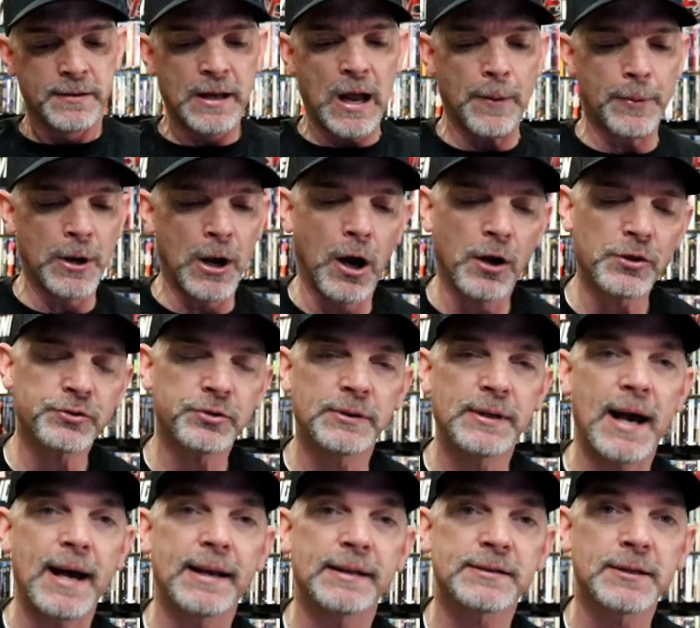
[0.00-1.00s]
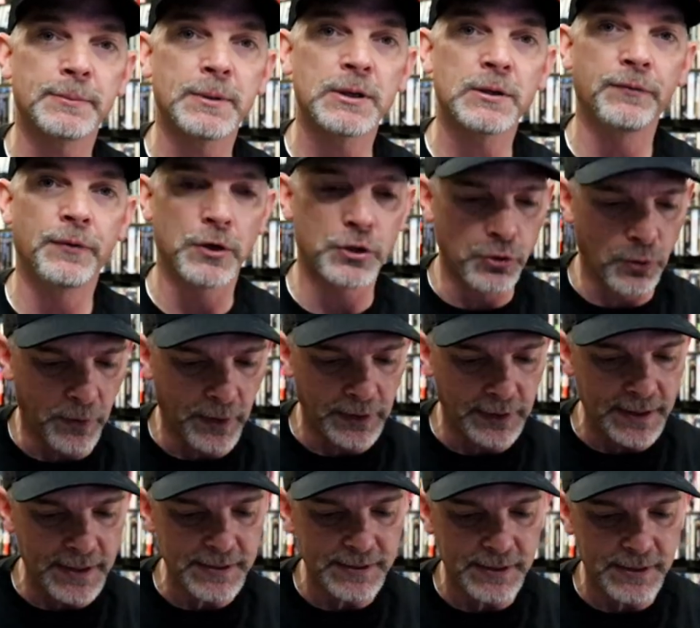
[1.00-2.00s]
Now we also got some individual
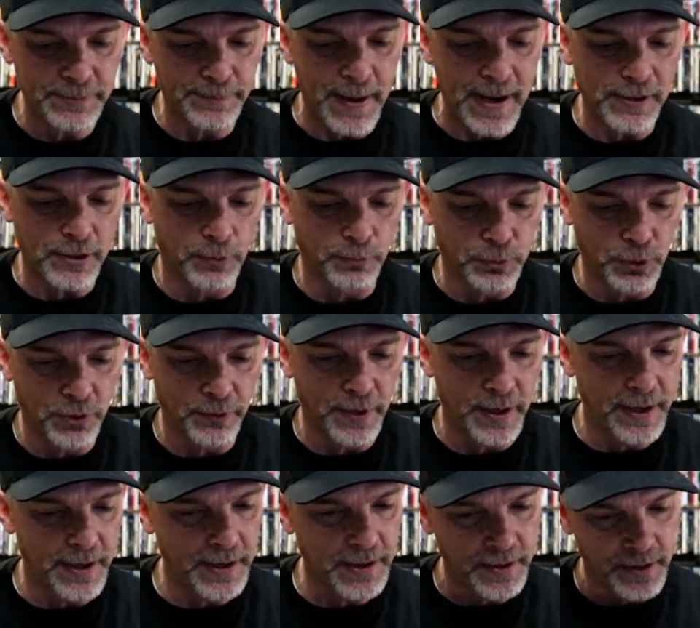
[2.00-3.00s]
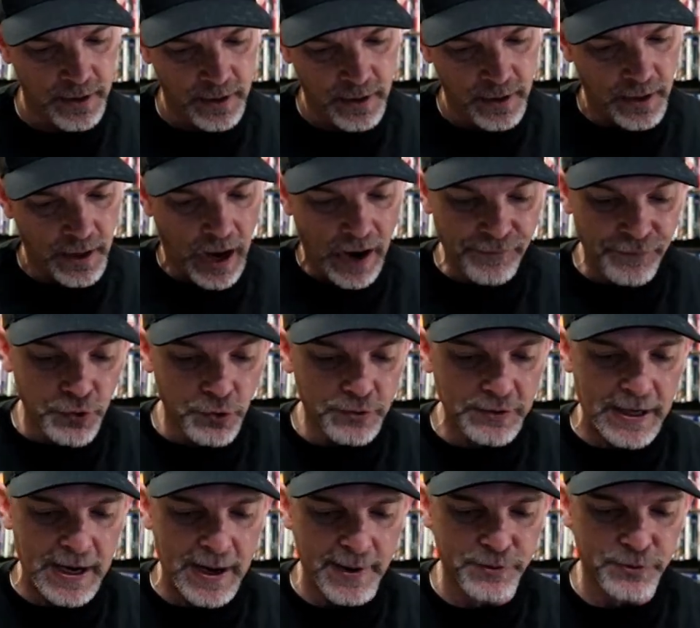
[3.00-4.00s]
releases back on Blu-ray. A few
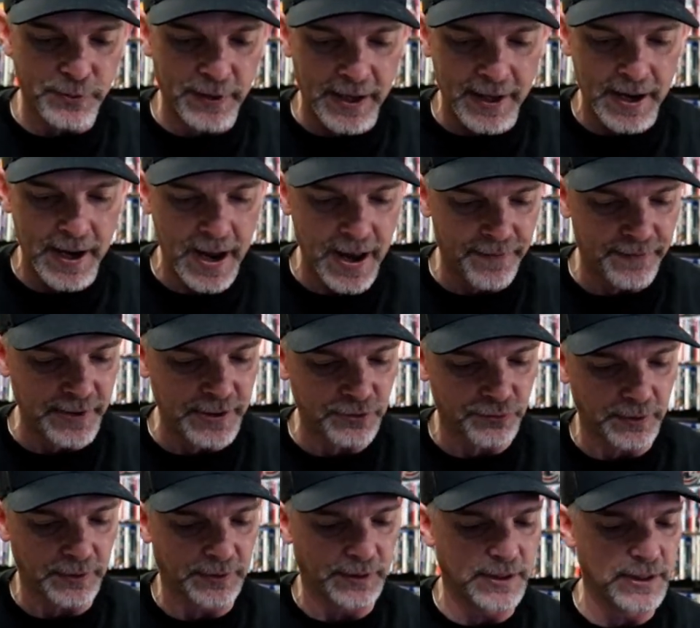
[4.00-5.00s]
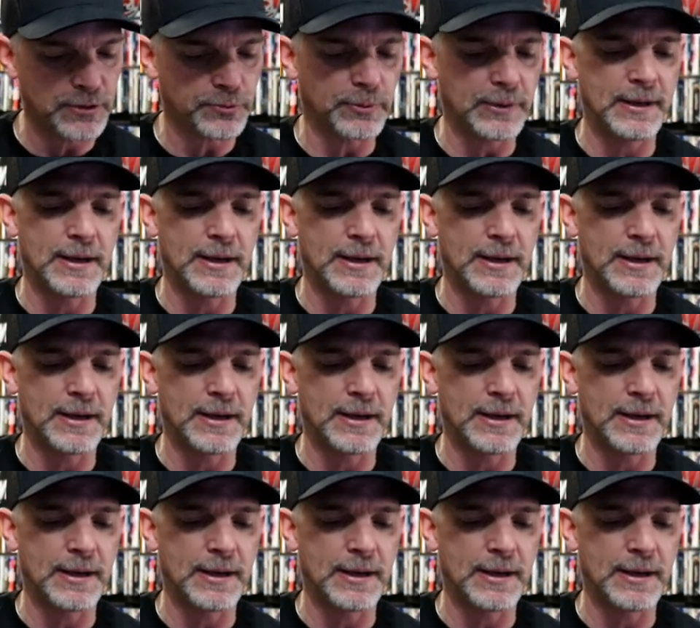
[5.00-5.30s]
times we had these released.